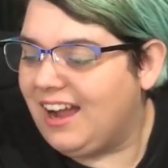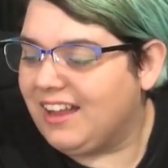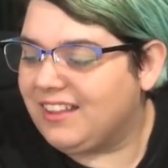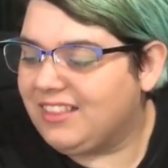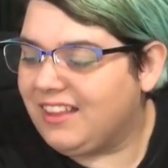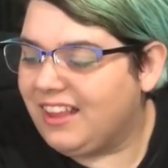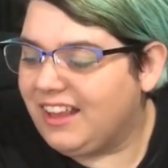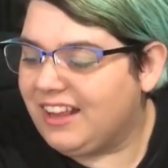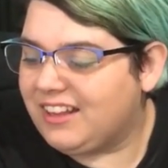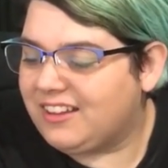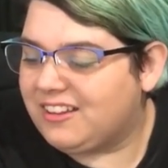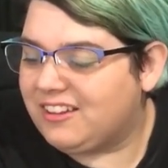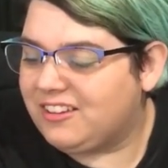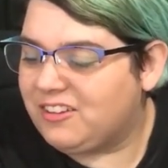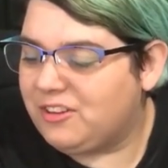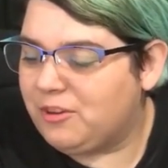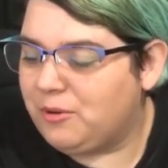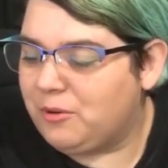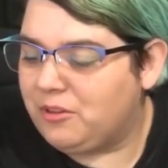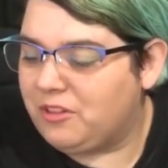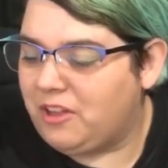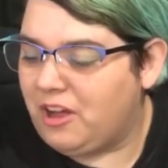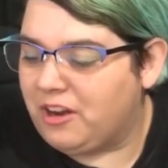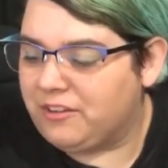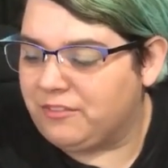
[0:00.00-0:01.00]
I'd like to
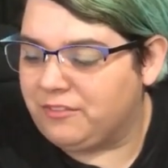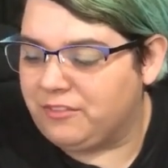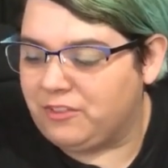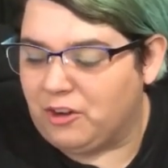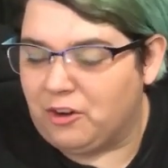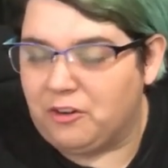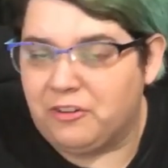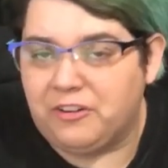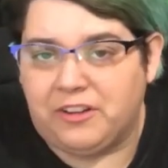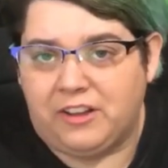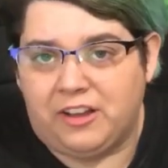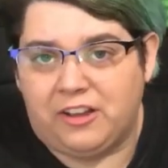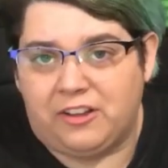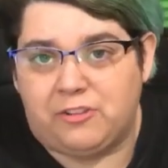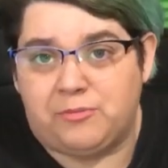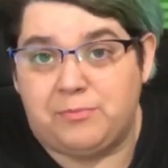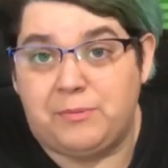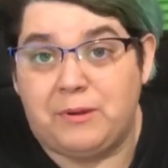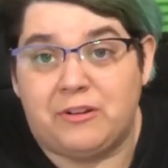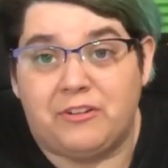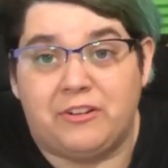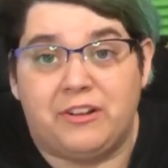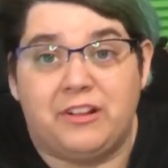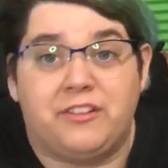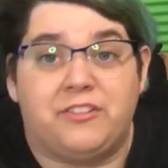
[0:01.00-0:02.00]
do a lot of learning
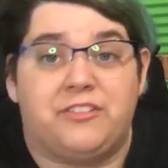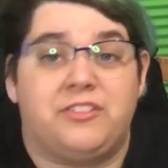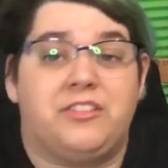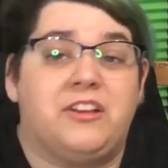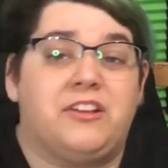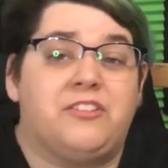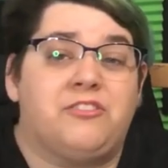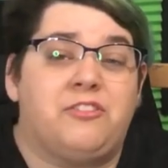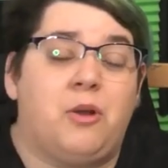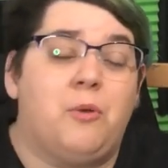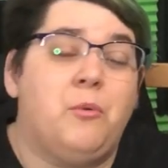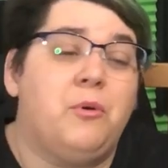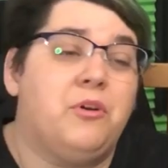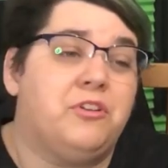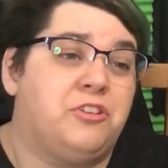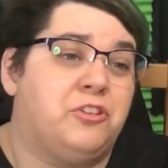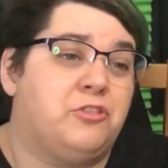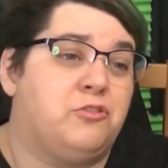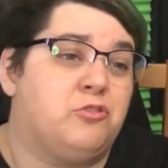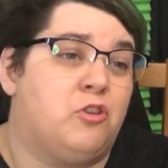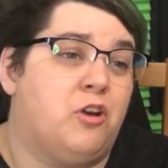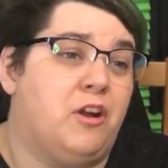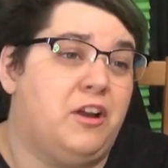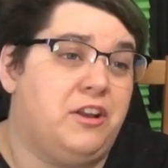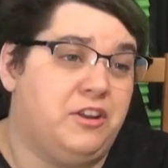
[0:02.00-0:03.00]
experience things. I want
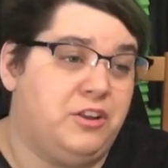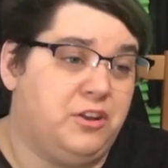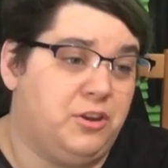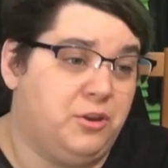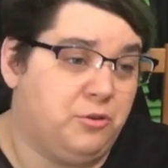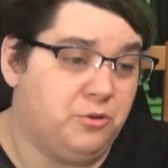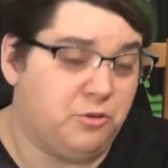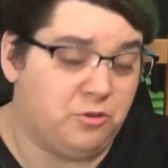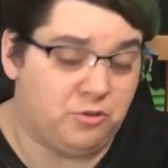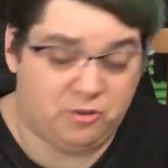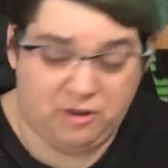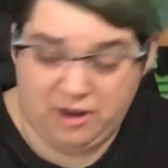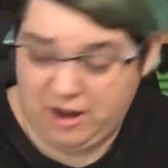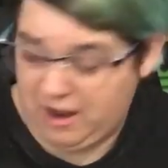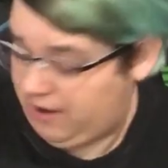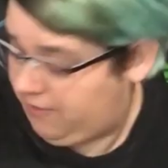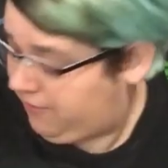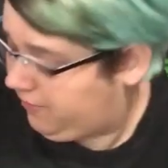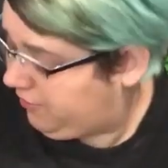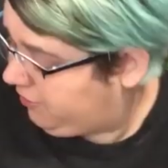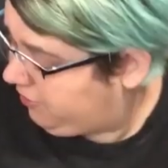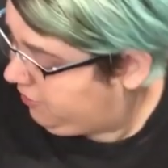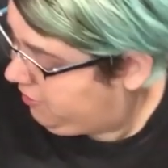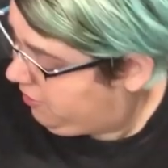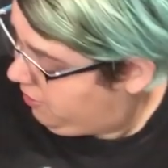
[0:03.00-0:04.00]
to try new
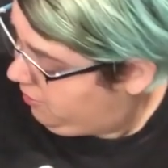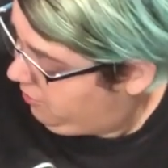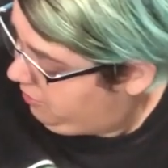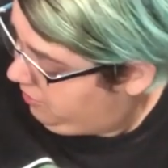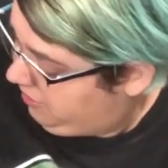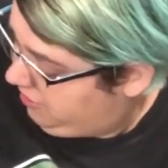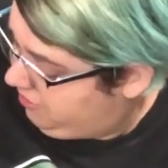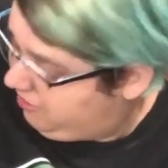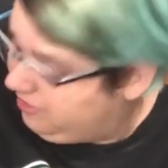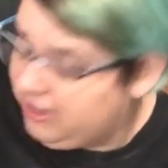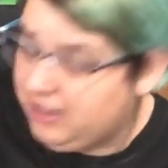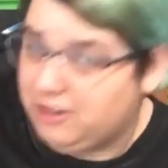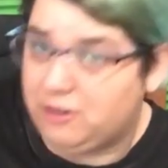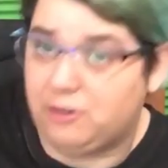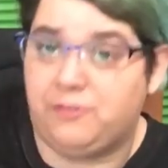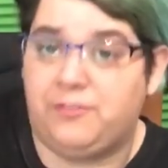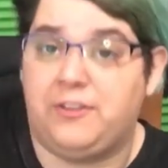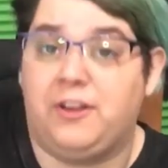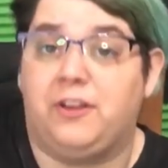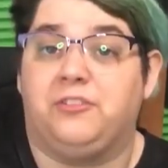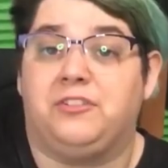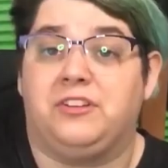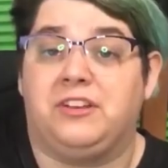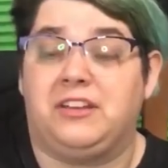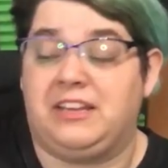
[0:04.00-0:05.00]
crafts. So this needle
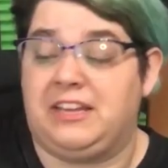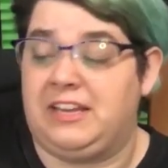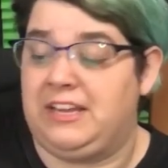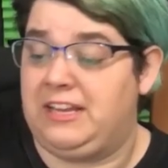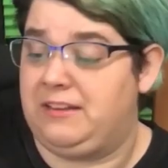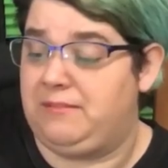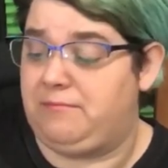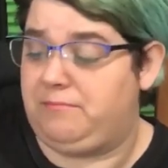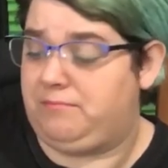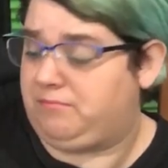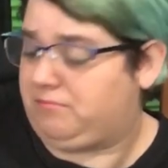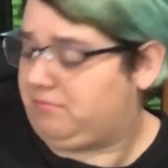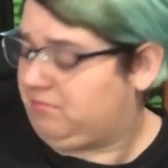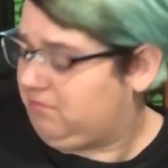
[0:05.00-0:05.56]
felting kit,